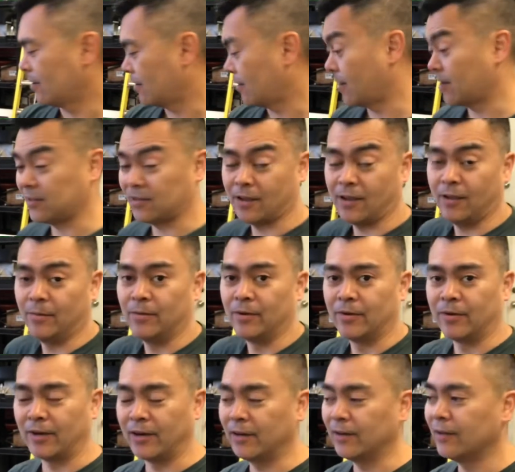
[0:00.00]
as a hub,
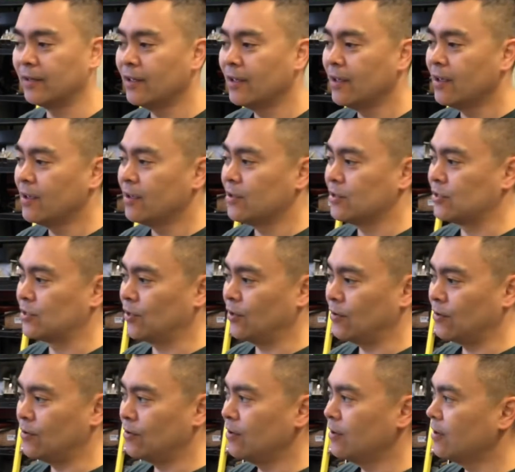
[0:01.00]
right?
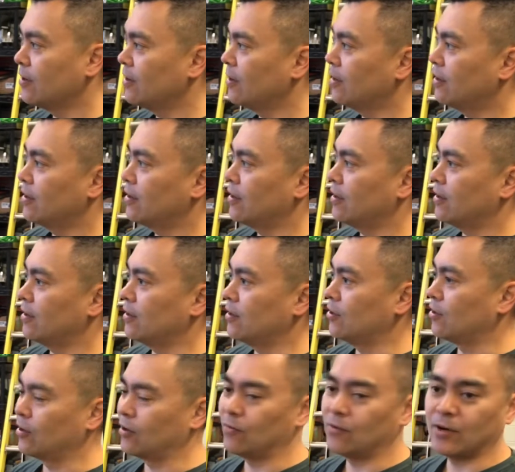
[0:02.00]
So
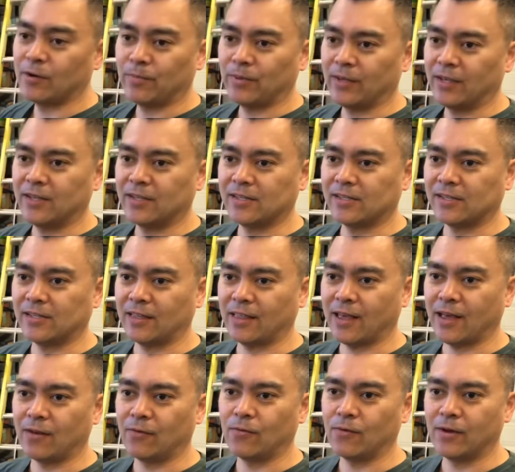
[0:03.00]
you're going to want to place
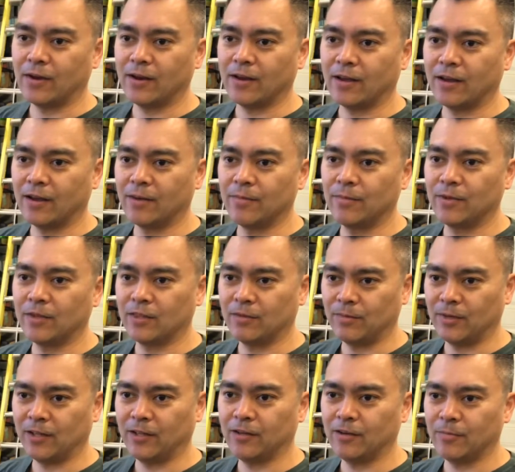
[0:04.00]
that one hub in the
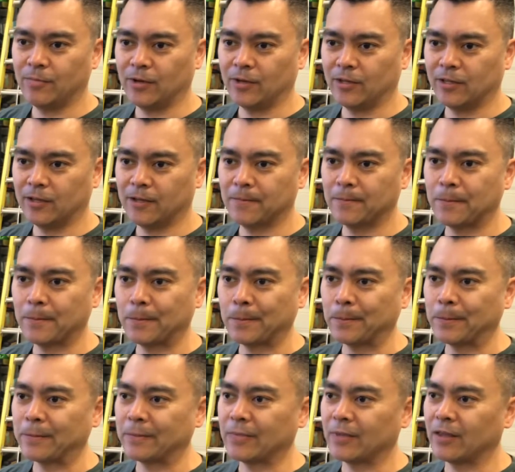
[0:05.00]
middle of your building.
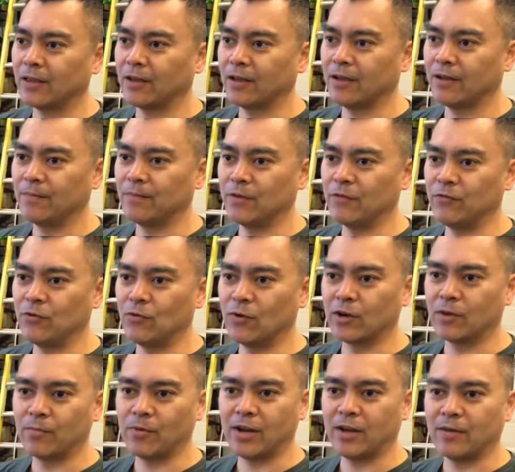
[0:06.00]
If you
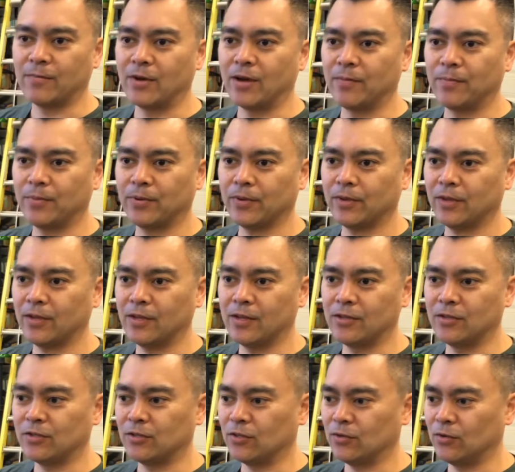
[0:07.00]
want to break them up
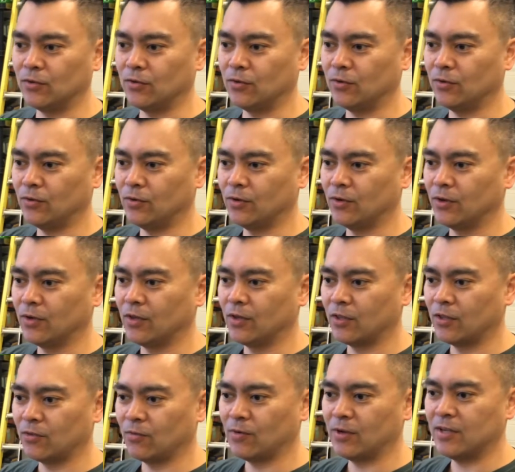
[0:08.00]
into
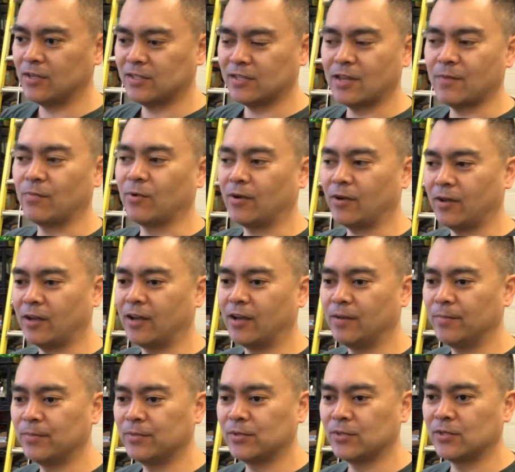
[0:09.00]
3 separate
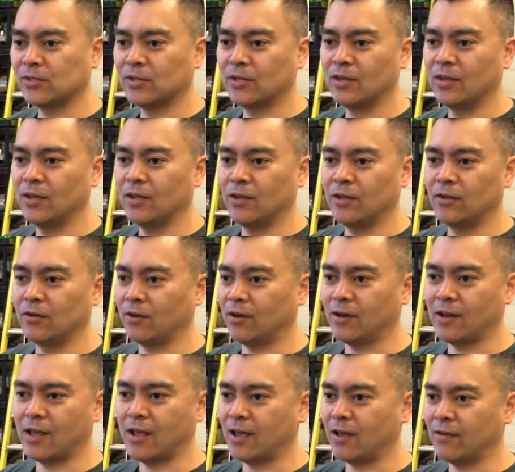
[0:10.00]
hubs, you're
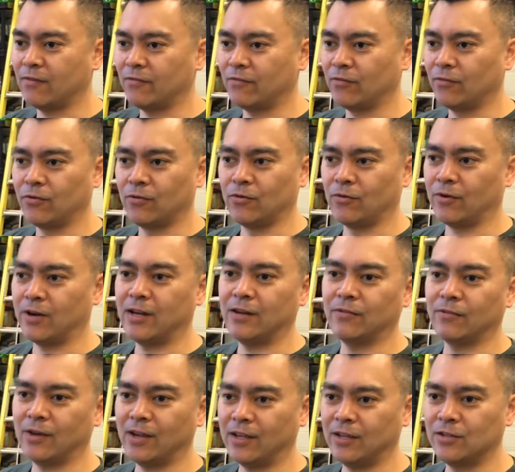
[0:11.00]
going to have great
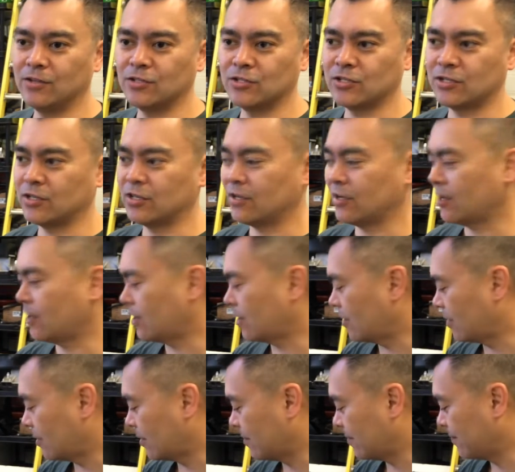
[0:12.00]
range
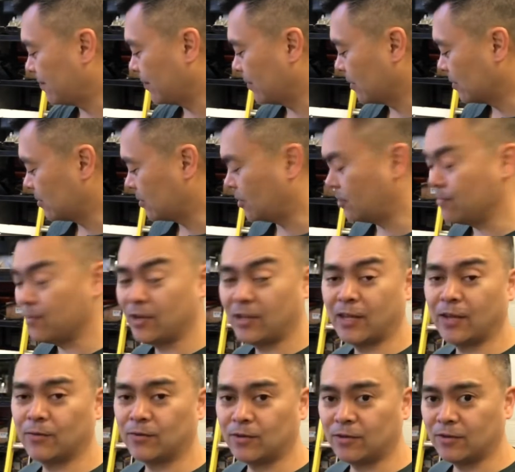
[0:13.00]
to
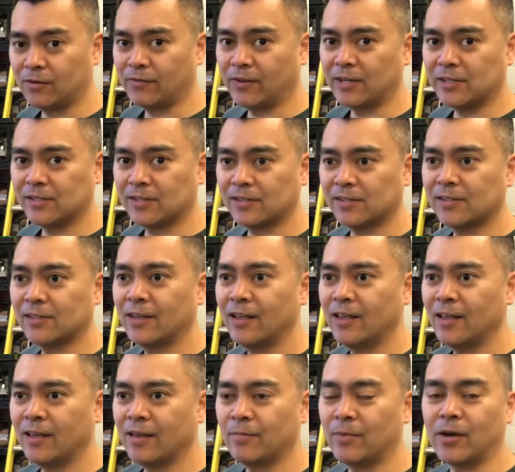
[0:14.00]
communicate with your devices,
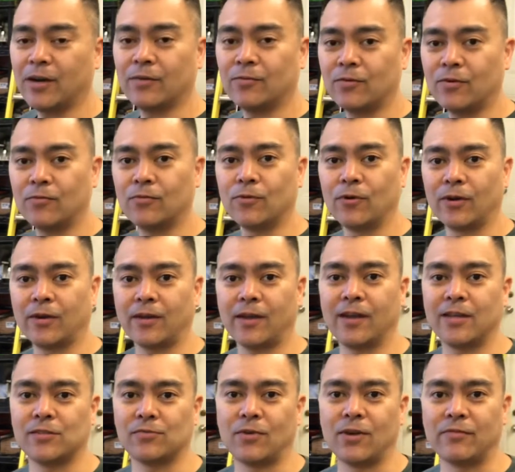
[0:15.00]
but it won't work
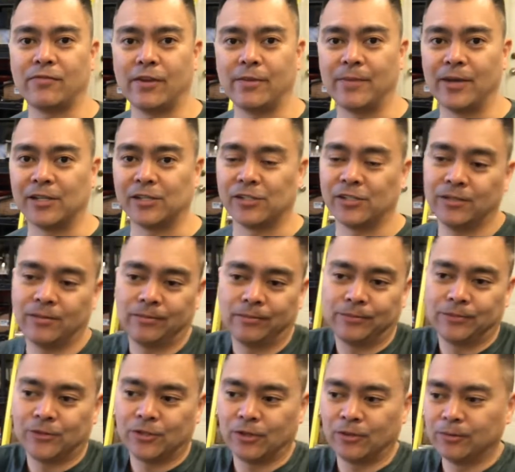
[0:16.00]
as Wi-Fi mesh.
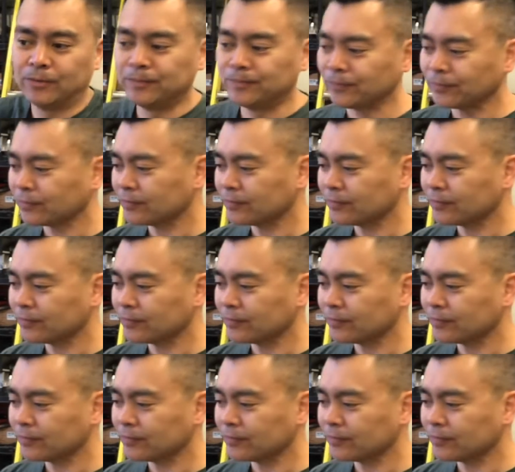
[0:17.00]
So